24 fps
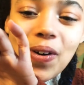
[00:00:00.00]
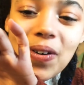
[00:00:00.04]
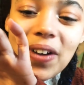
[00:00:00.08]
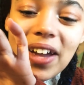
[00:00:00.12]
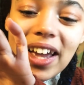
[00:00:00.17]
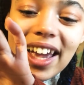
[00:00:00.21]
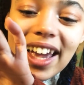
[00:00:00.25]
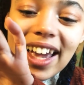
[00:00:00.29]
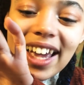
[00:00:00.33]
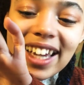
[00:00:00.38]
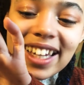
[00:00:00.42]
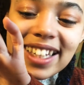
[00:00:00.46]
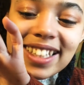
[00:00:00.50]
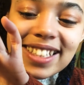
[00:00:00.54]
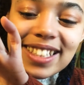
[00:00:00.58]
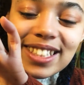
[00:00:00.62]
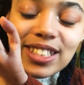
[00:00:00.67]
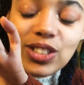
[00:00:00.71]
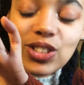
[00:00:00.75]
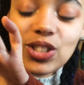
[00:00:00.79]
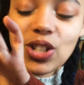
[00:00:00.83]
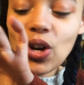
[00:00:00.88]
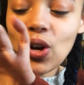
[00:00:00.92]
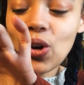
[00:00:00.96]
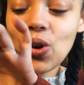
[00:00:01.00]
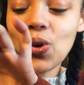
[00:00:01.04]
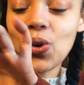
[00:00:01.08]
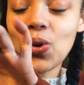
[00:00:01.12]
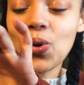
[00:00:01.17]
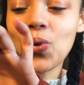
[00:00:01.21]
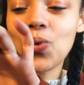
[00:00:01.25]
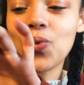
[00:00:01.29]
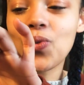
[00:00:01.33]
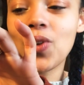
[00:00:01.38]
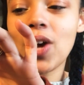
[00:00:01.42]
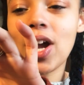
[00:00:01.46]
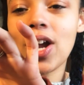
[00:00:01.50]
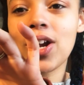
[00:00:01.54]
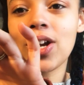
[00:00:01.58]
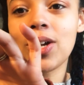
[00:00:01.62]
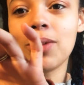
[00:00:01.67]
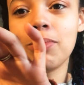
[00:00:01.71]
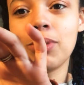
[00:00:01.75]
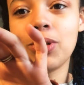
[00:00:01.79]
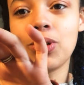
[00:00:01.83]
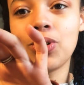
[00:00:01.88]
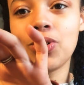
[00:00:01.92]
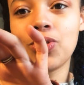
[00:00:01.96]
okay, so very
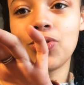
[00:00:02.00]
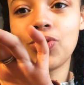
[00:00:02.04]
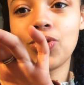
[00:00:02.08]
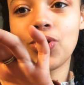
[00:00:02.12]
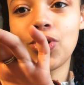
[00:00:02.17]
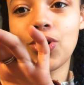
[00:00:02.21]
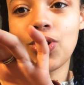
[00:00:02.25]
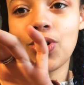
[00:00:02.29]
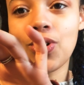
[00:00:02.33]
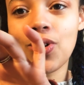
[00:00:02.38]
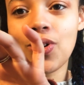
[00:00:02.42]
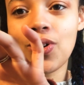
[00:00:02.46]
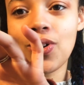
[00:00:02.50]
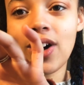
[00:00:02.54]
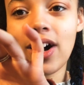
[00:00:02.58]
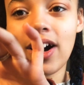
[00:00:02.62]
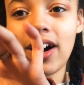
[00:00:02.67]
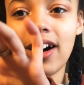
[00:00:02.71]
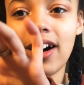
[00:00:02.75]
beautiful.